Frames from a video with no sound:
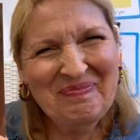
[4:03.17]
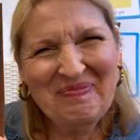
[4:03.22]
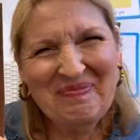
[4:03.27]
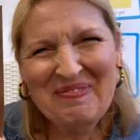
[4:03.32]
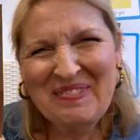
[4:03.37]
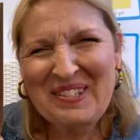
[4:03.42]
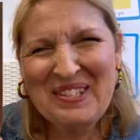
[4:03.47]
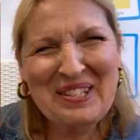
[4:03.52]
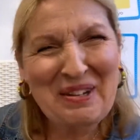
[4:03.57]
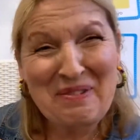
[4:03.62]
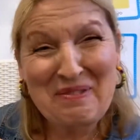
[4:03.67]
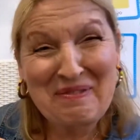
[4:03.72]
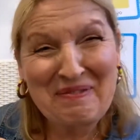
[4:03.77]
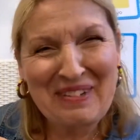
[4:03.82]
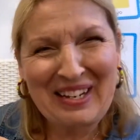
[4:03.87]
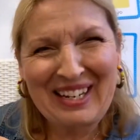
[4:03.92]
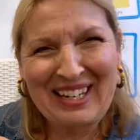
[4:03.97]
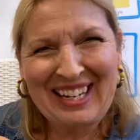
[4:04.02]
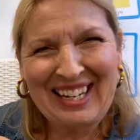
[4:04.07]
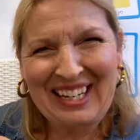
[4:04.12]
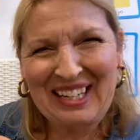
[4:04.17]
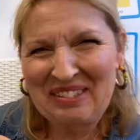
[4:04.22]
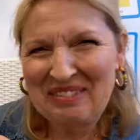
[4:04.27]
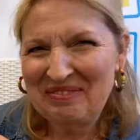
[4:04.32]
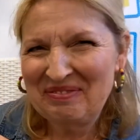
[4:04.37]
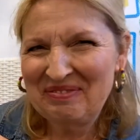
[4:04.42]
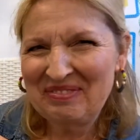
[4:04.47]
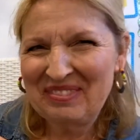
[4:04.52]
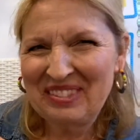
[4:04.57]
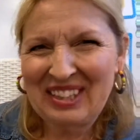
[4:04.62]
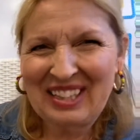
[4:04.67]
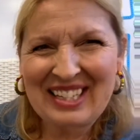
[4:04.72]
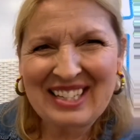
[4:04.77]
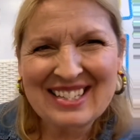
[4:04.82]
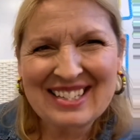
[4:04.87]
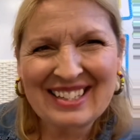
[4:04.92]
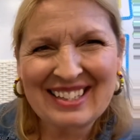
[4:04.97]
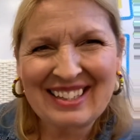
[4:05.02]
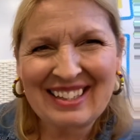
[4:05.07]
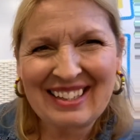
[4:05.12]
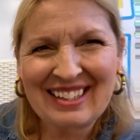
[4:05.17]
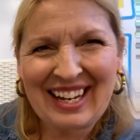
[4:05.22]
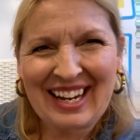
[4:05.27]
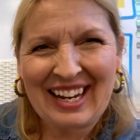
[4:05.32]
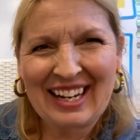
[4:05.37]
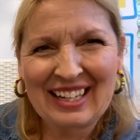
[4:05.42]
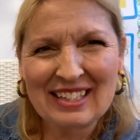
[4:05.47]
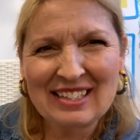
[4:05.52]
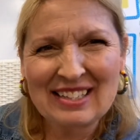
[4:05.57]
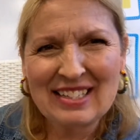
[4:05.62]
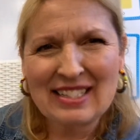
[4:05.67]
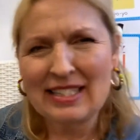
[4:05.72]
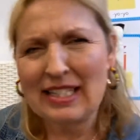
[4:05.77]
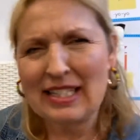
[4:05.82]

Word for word: So funny. Look at his little hands. He's